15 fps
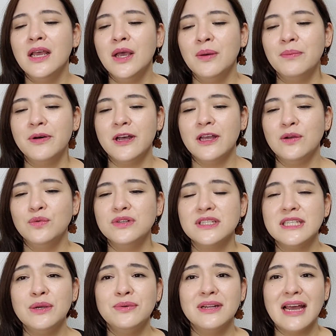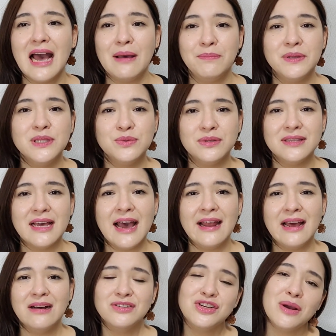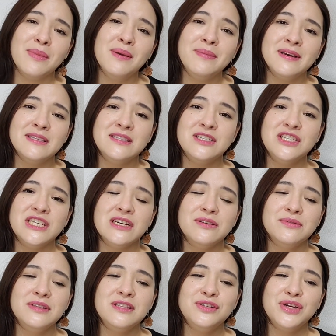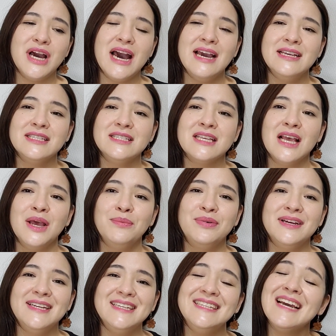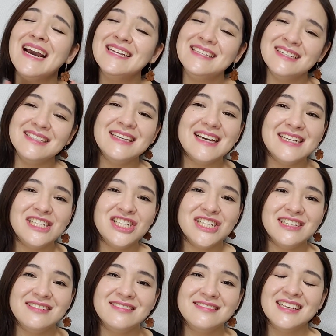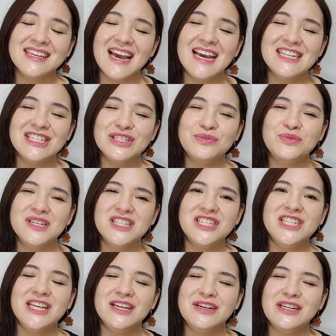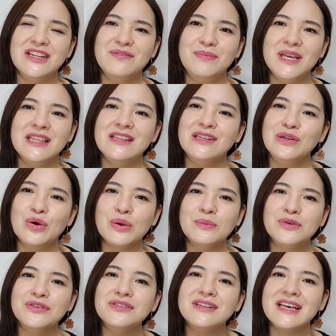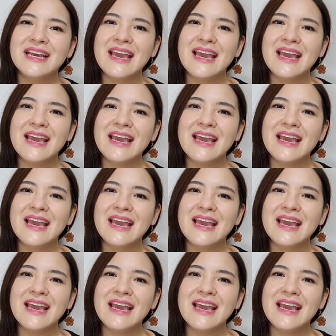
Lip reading: But we'll see what happens with that. I'll try my best to share it with you guys. But I did catch it. I just wish it could have been the normal like